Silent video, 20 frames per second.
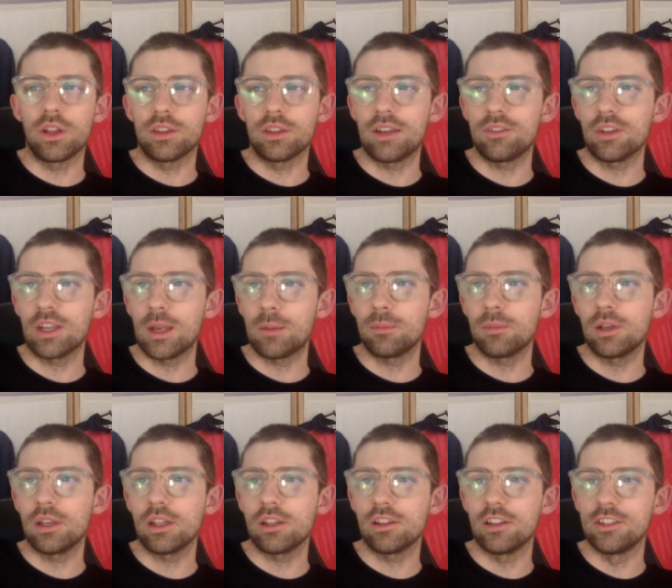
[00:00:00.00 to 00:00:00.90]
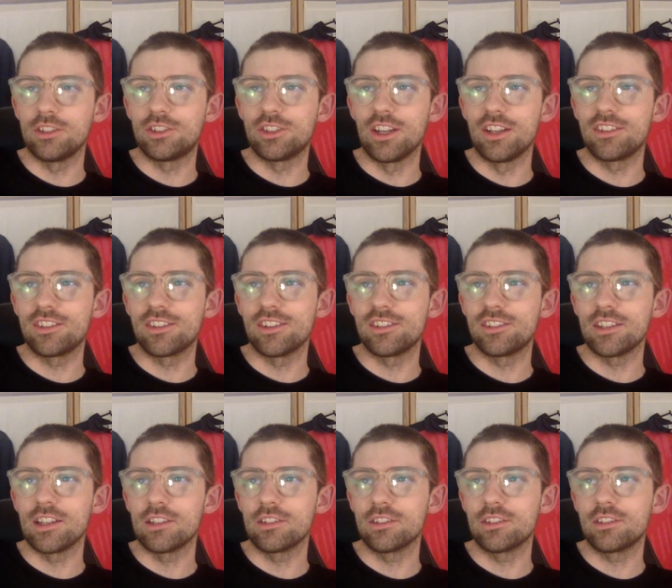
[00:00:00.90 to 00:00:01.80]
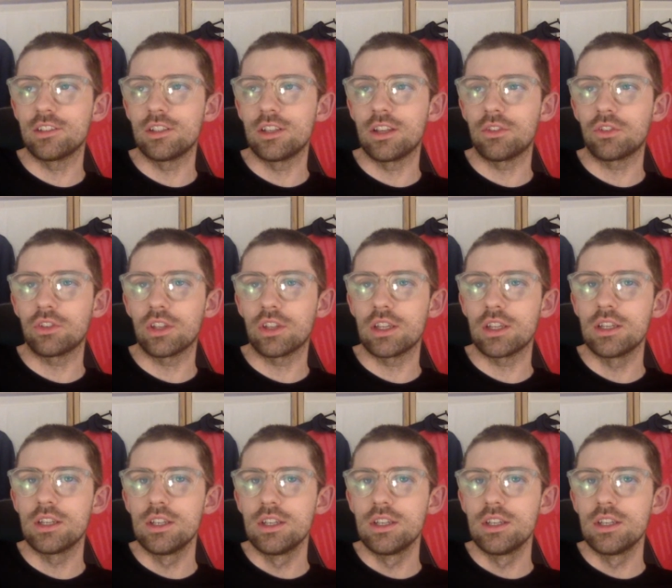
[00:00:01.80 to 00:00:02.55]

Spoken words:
They haven't kept many clean sheets this season, Sydney FC.